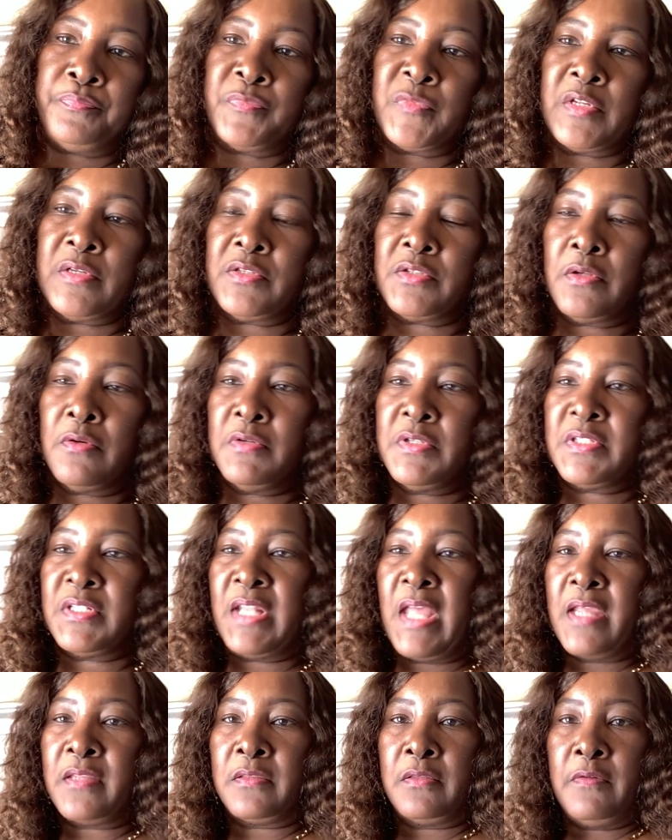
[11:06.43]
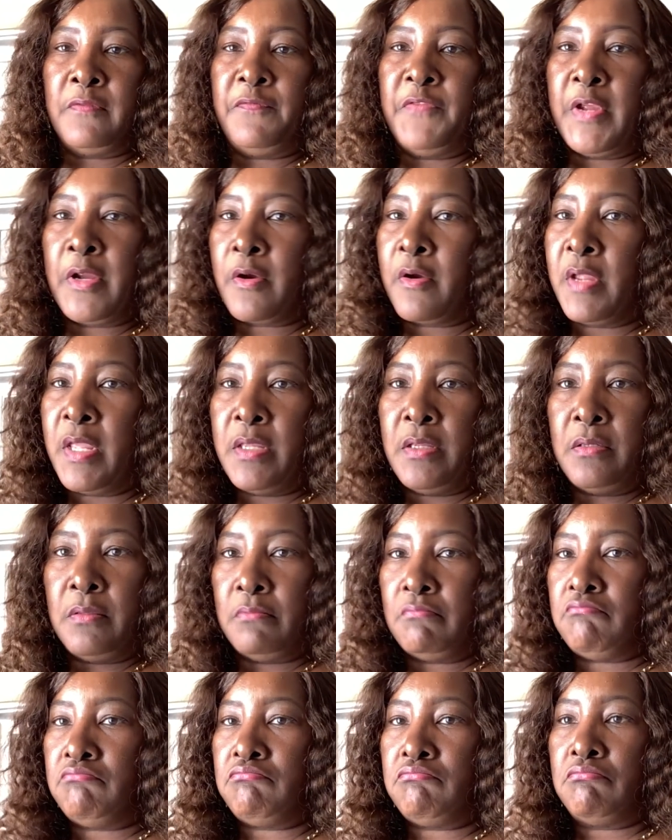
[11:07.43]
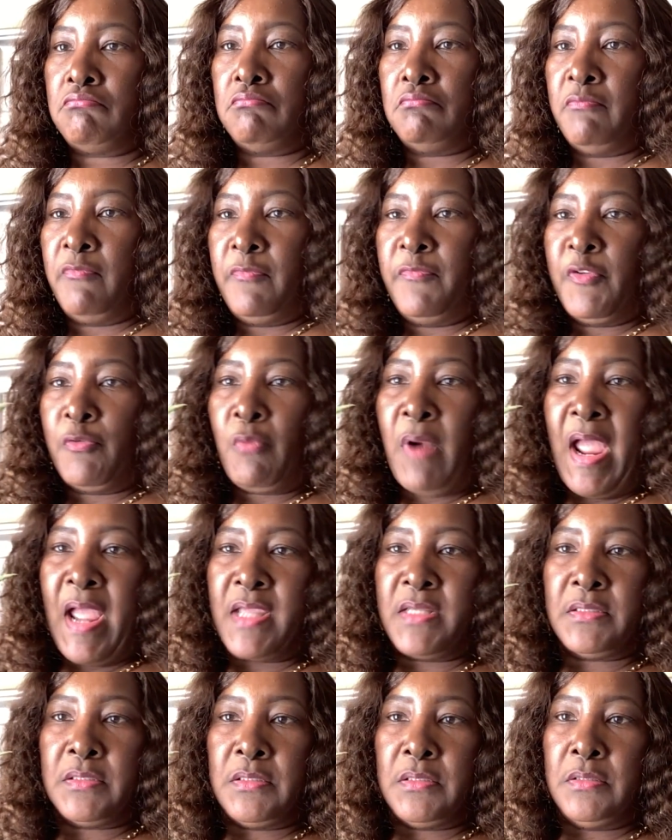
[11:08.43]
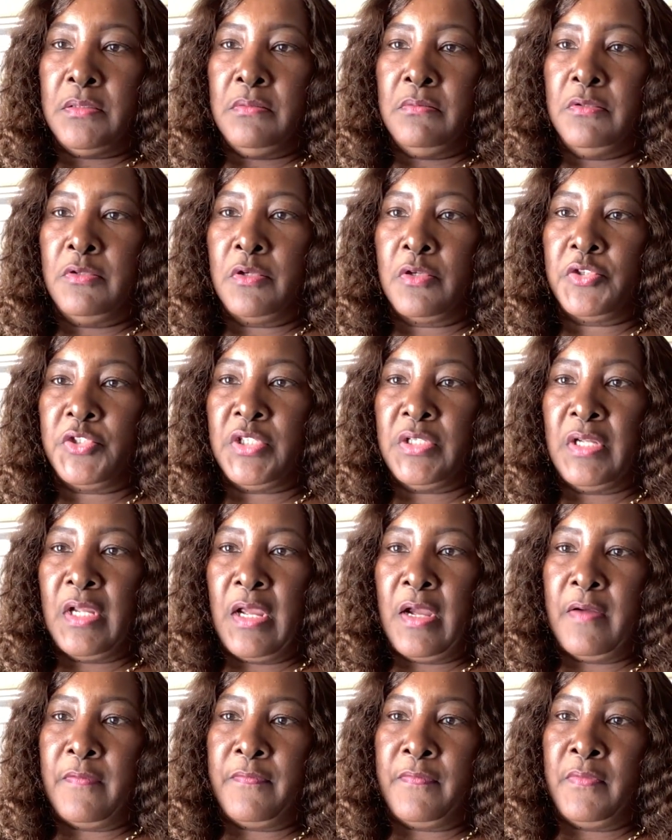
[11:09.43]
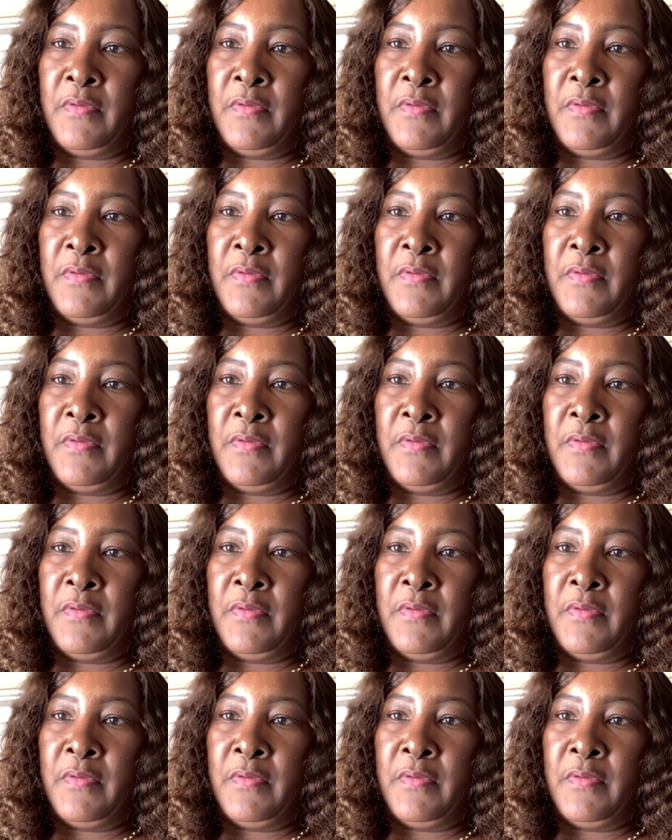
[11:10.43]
So it's like the varied variety. You know, she have